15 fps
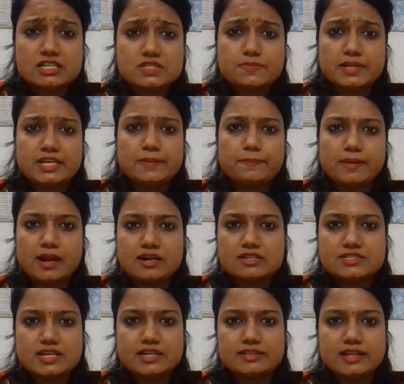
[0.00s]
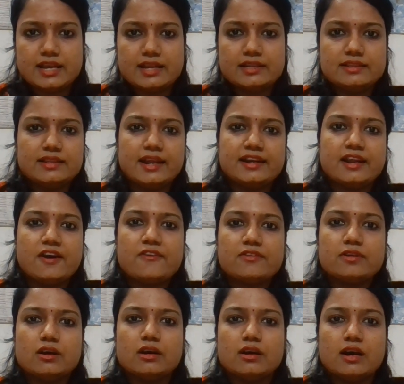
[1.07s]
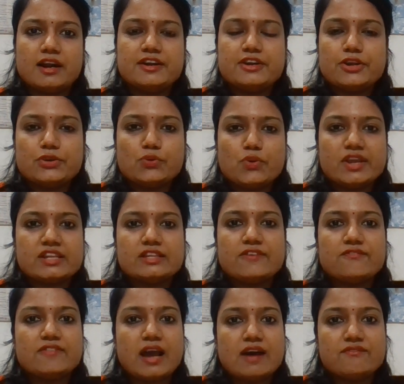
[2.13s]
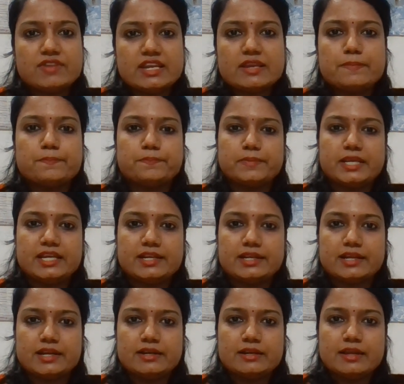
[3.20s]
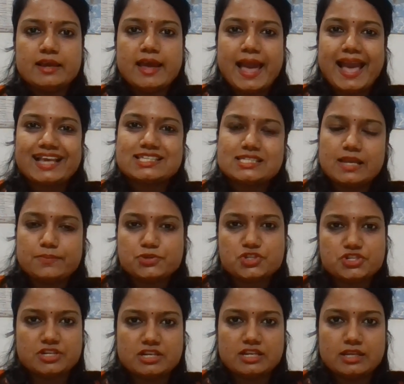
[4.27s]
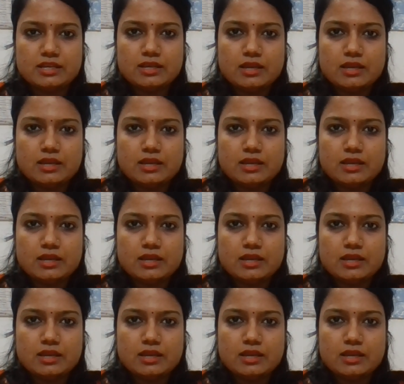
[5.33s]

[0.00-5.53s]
many plants are there that are undergoing the flowering period exceptionally.